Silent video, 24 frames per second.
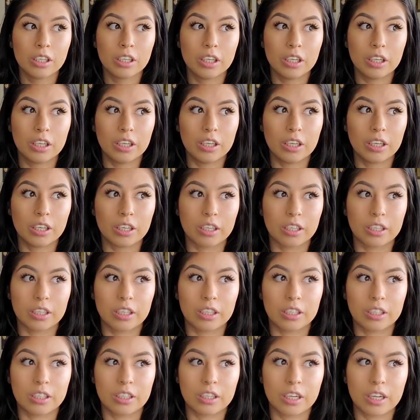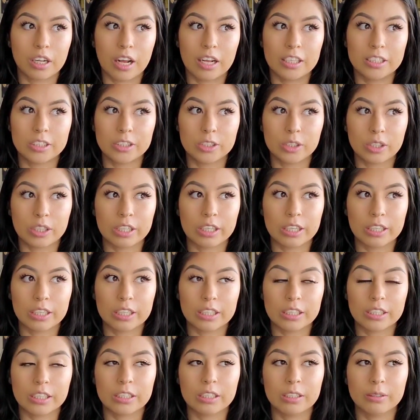and I still didn't
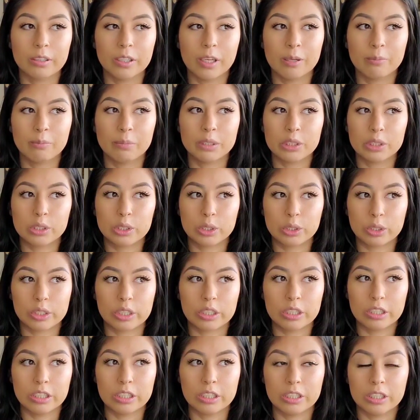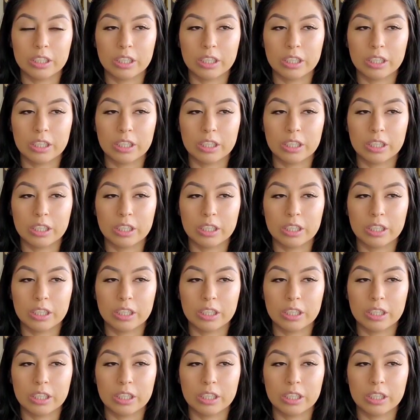get the epidural